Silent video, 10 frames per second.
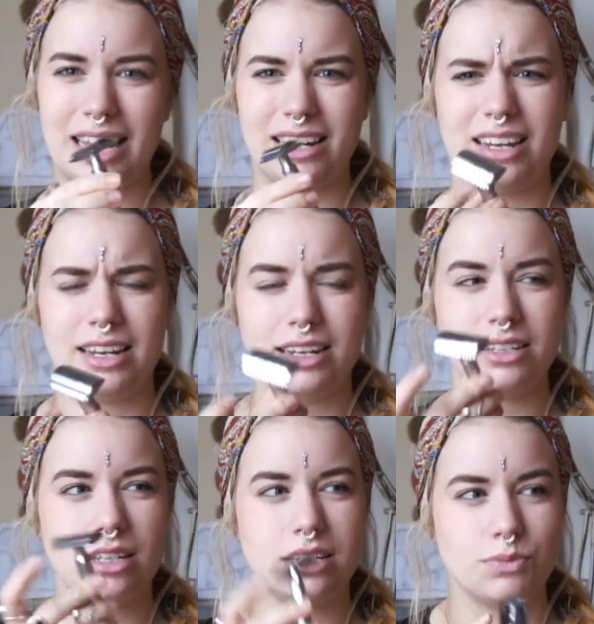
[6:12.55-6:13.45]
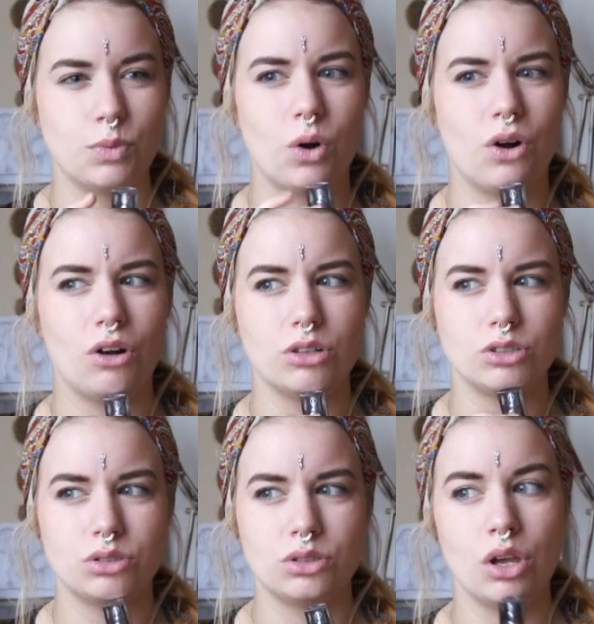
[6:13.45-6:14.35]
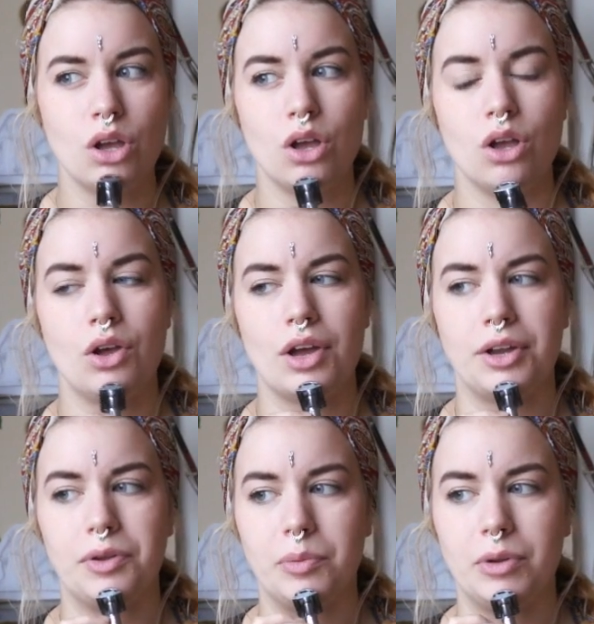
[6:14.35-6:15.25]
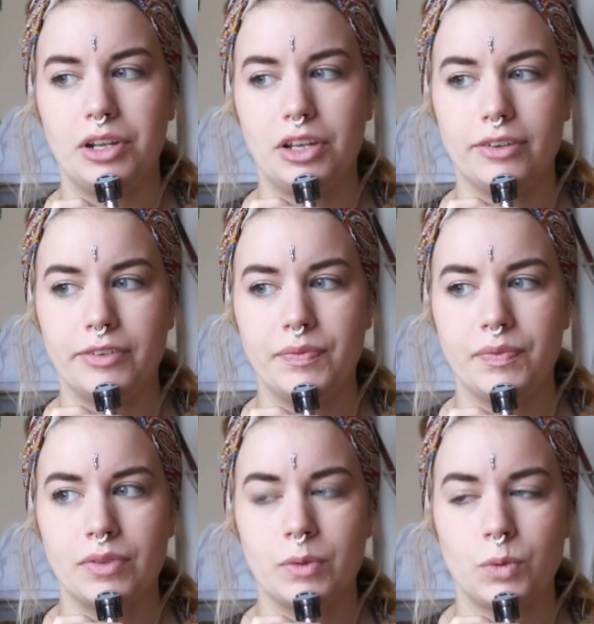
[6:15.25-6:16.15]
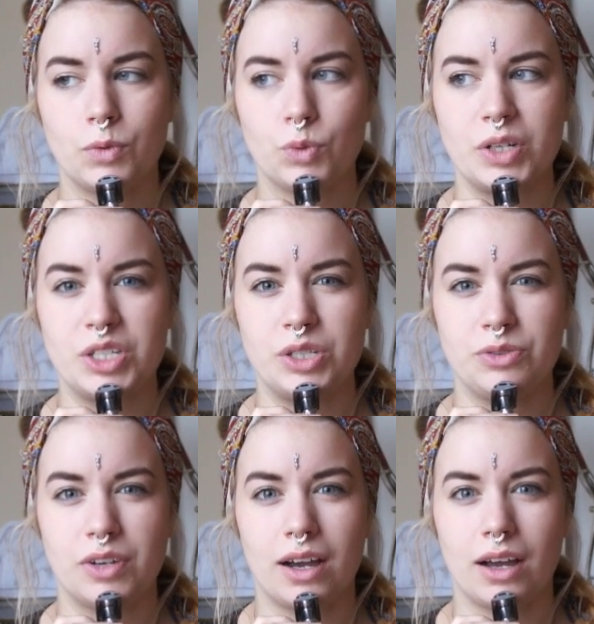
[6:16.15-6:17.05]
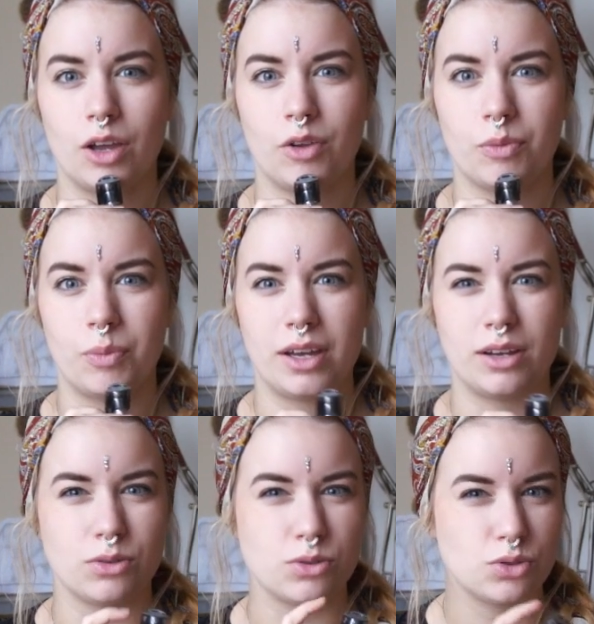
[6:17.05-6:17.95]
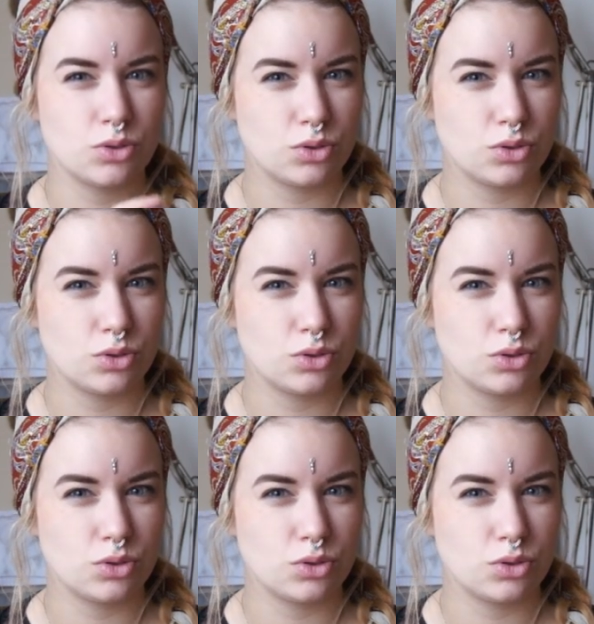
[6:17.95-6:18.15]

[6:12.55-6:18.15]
And it was, I do believe, £25,